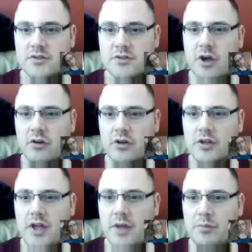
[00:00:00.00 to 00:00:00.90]
Salk
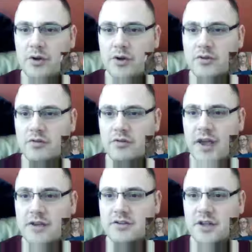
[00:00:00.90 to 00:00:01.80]
and produce a
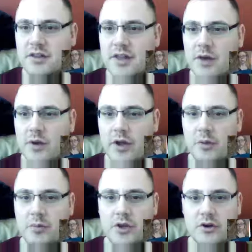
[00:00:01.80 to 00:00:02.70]
vaccine that will
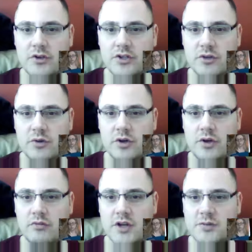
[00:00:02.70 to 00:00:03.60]
help cure children
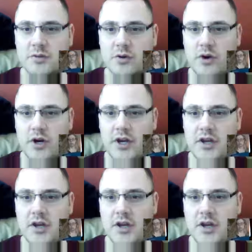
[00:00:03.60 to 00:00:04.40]
of respiratory